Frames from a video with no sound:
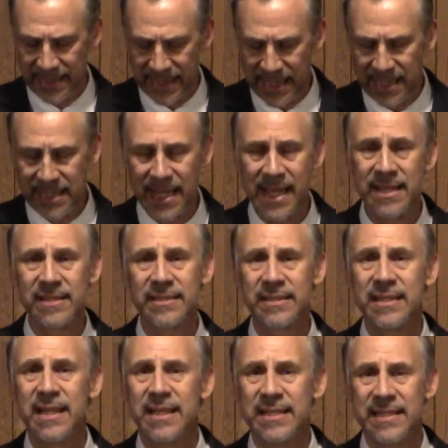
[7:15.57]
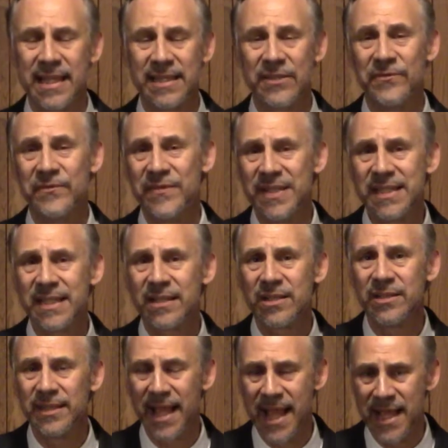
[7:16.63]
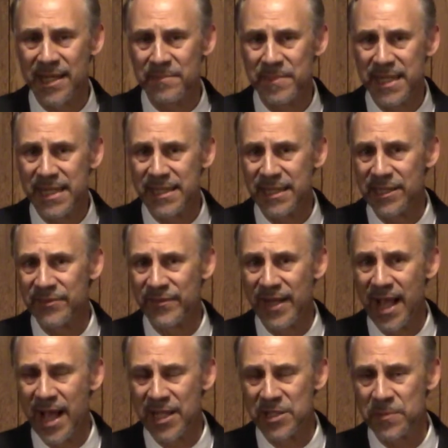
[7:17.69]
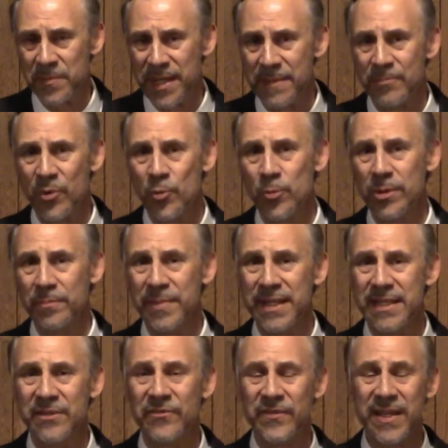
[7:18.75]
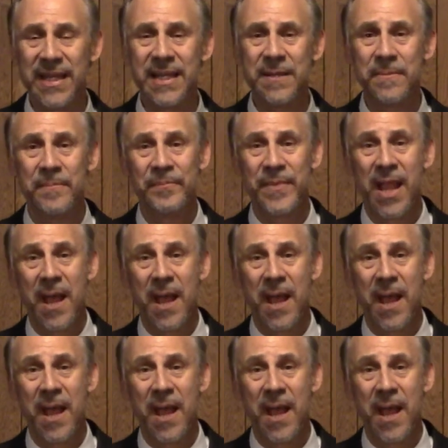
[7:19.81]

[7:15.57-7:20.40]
details that the physical enemies of God's people will be defeated,